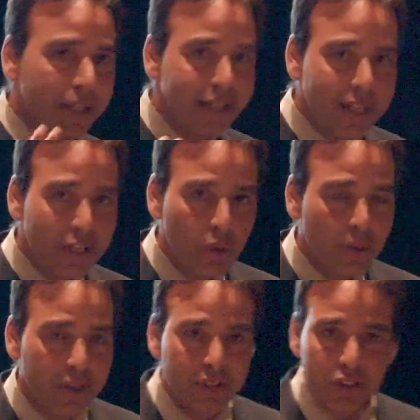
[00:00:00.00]
working out
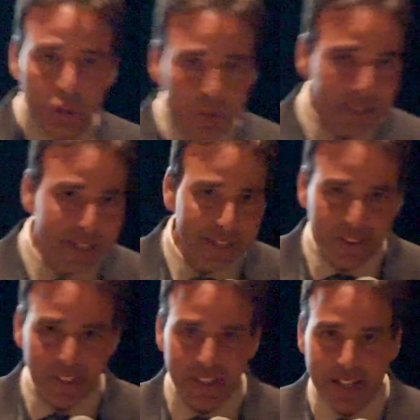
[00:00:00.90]
where you're tuning
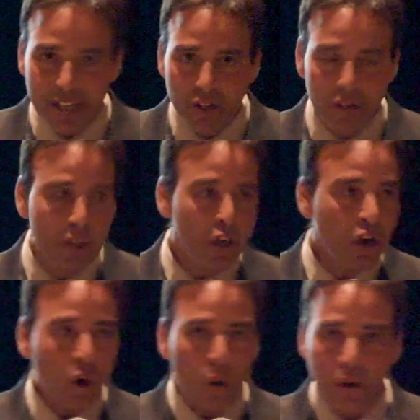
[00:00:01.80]
everything out
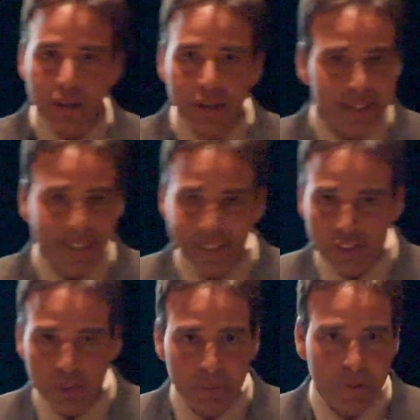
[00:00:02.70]
or
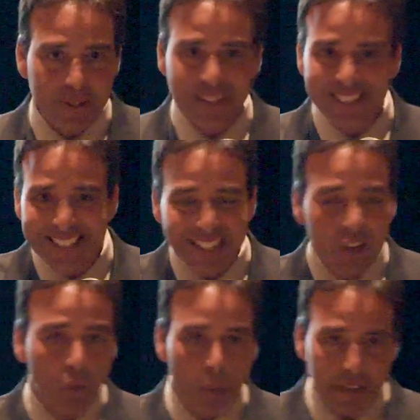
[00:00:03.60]
listening to music to
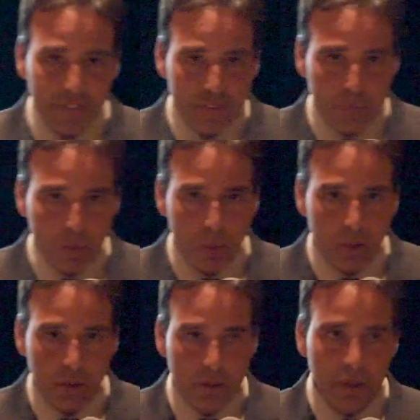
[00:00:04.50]
get away from the
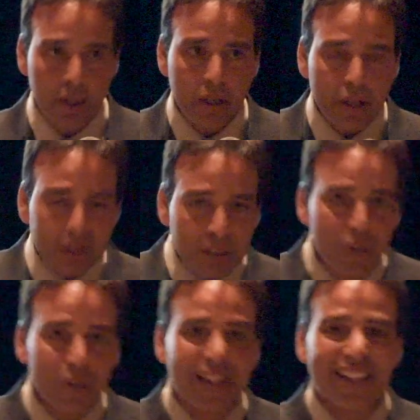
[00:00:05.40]
world,
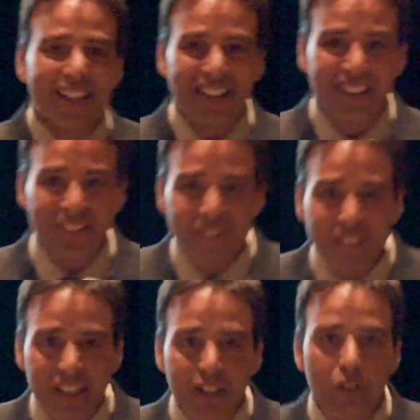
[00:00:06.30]
using it as a
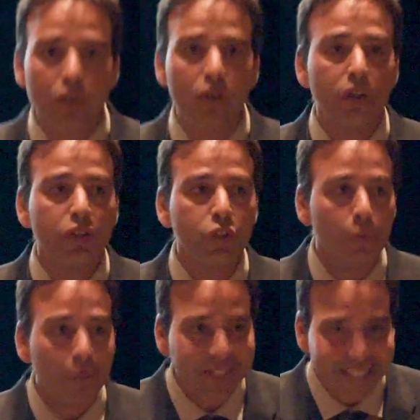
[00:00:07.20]
vehicle
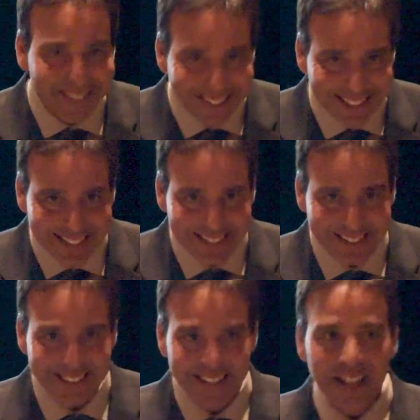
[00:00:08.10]
to release
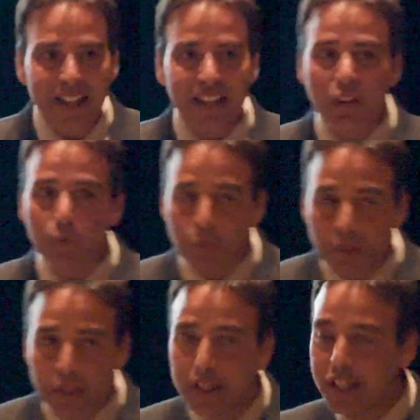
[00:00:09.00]
is
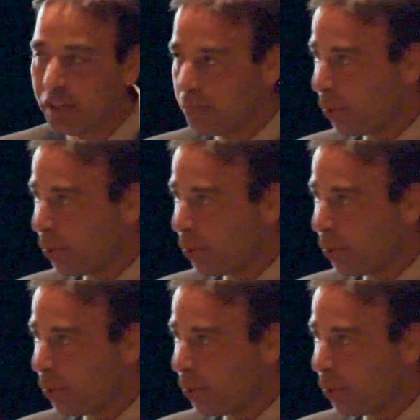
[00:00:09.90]
really